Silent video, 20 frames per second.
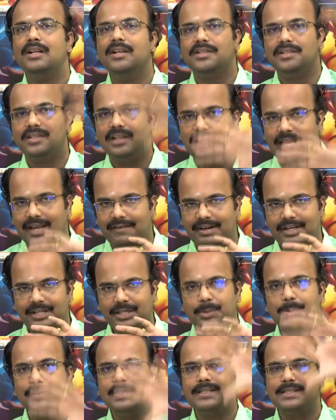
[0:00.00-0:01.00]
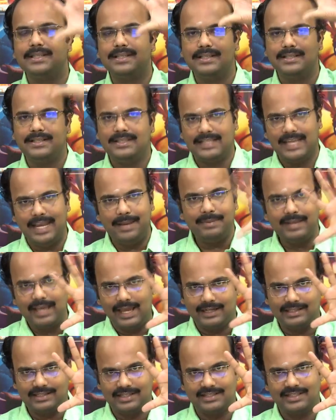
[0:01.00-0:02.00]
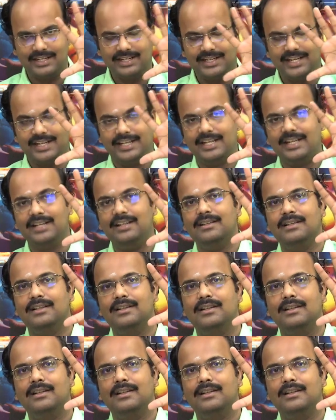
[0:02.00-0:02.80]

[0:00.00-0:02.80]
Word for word: So, level 2 is same characteristic data